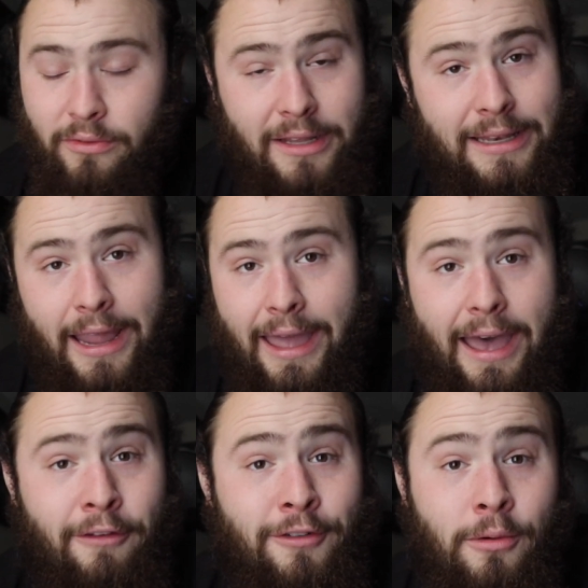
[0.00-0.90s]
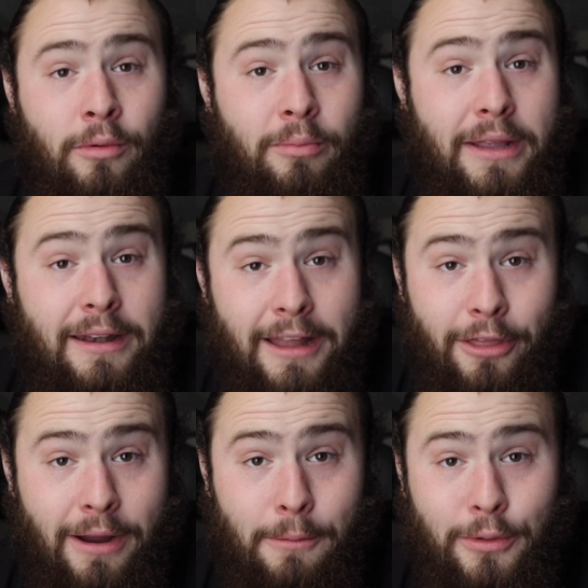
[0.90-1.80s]
the day after will be
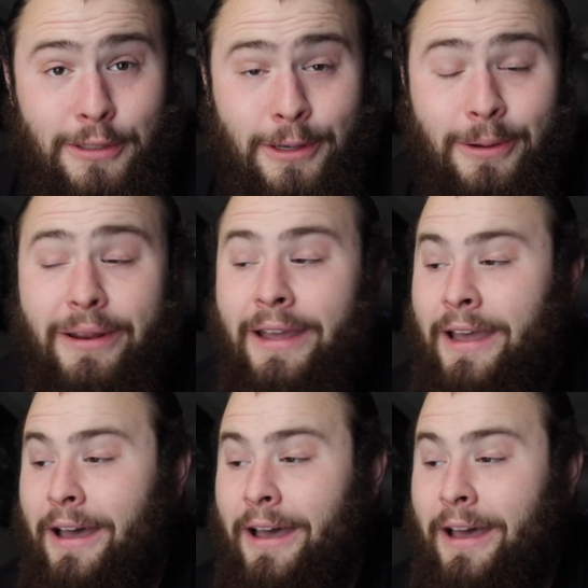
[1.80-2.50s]
another episode